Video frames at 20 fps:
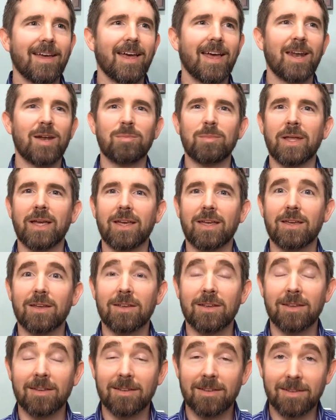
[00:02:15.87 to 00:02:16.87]
And I'm
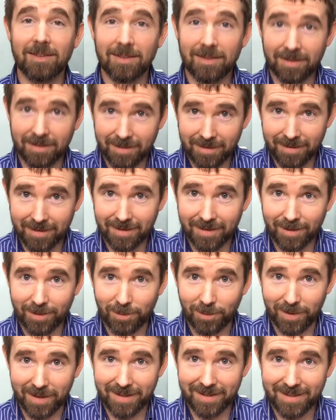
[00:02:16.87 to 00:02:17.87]
like,
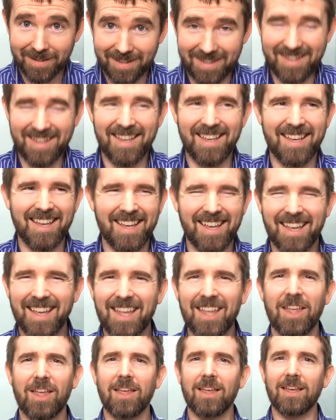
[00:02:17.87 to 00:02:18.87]
what?
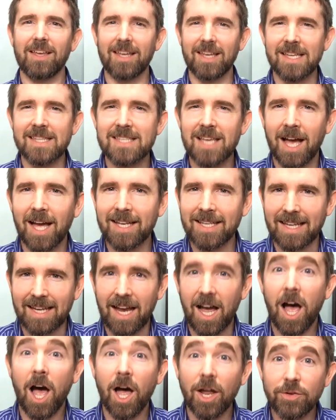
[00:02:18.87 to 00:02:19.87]
It's honey,
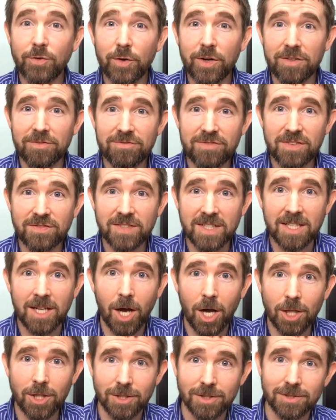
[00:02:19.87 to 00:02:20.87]

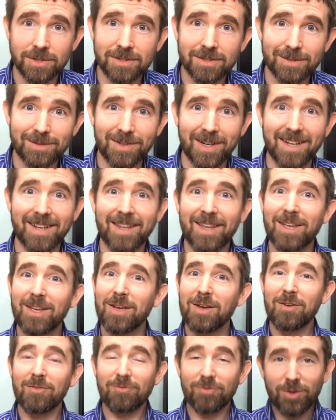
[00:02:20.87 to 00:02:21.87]
$150, right?
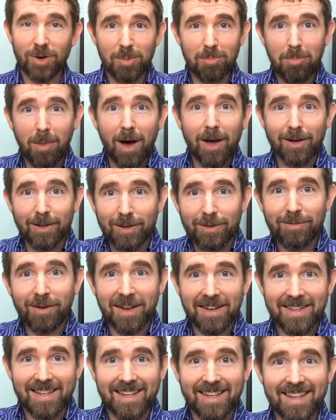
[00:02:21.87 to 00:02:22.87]
For a bottle of
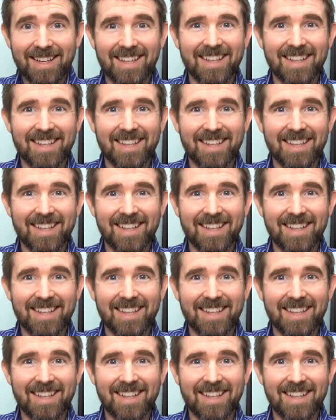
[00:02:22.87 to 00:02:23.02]
honey.